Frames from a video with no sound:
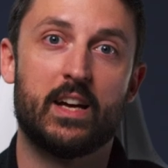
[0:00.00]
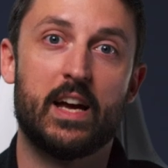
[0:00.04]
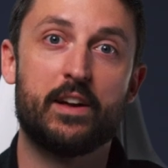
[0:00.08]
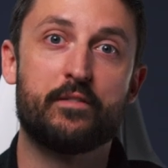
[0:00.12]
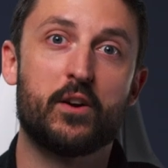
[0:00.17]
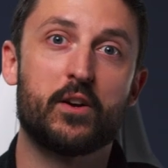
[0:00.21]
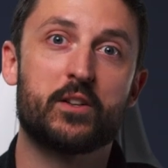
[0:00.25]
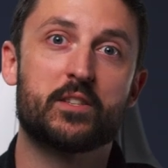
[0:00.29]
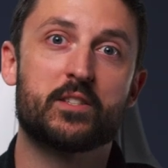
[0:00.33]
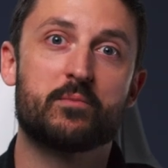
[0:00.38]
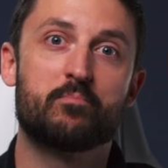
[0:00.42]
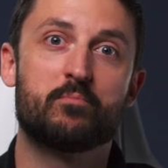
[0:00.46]
Hey
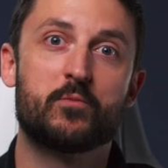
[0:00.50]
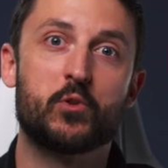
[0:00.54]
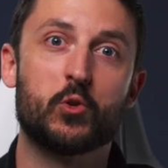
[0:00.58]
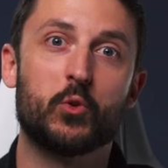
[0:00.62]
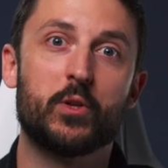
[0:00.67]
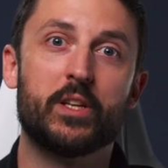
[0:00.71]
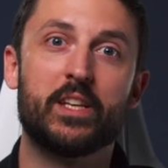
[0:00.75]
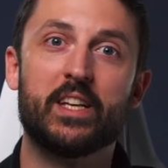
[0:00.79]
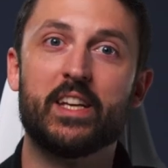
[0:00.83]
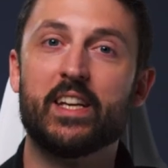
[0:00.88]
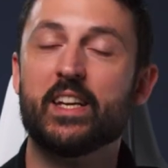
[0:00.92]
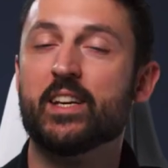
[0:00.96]
folks,
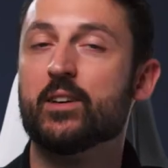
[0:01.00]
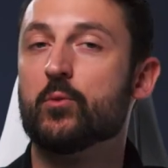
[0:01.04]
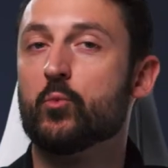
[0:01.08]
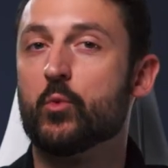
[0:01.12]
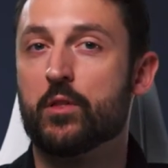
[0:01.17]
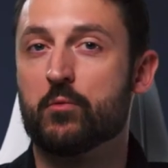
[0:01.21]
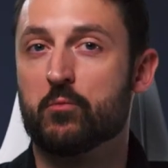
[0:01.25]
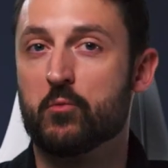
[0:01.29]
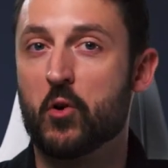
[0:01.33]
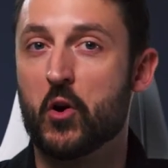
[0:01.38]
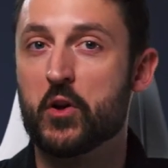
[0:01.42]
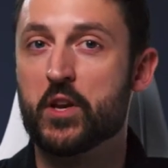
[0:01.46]
Julian here
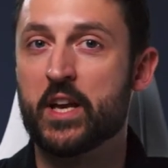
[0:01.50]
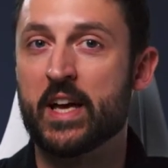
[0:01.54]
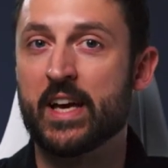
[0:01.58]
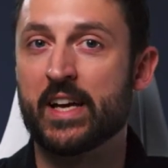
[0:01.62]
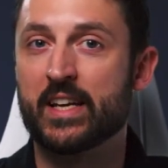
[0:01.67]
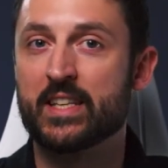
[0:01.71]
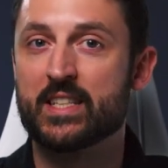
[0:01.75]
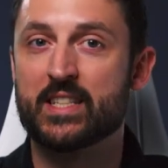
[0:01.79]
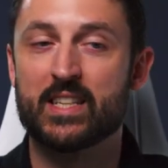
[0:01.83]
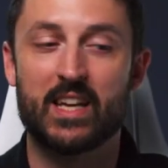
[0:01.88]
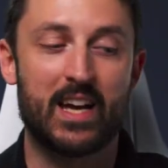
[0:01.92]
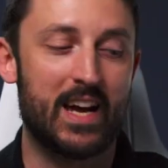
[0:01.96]
with RØDE
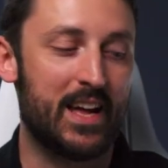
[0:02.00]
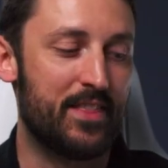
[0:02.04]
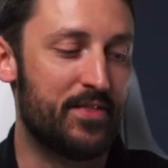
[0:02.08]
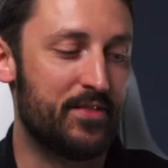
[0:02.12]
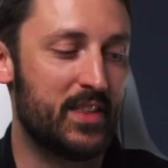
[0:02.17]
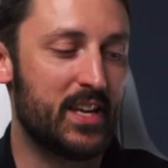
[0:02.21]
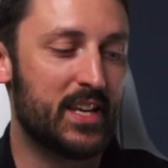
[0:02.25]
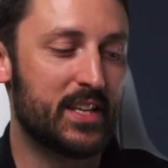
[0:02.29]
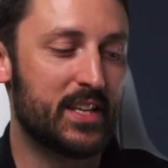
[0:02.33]
X, and